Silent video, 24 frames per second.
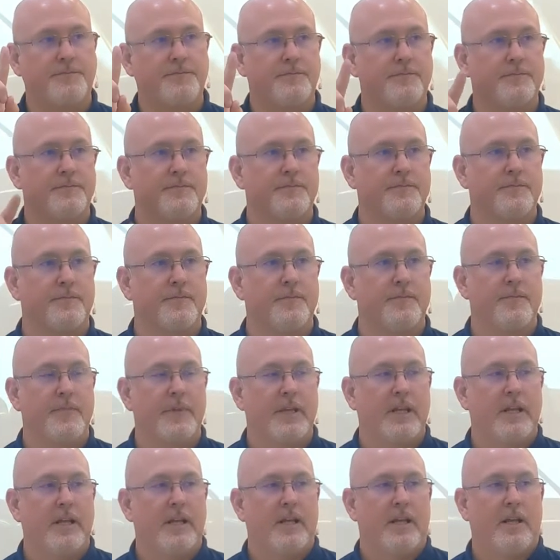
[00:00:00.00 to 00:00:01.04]

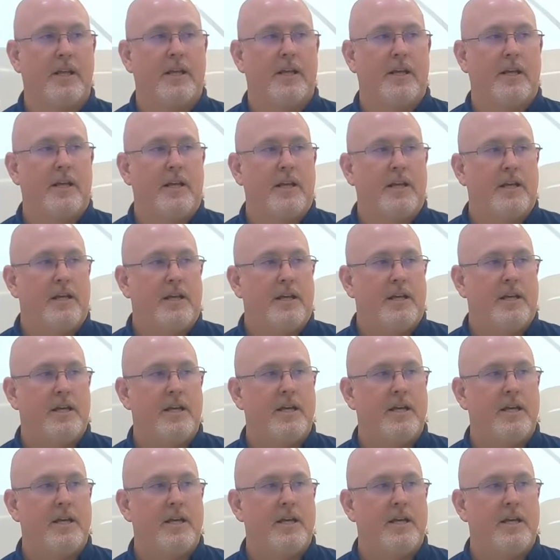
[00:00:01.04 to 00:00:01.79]
(silence)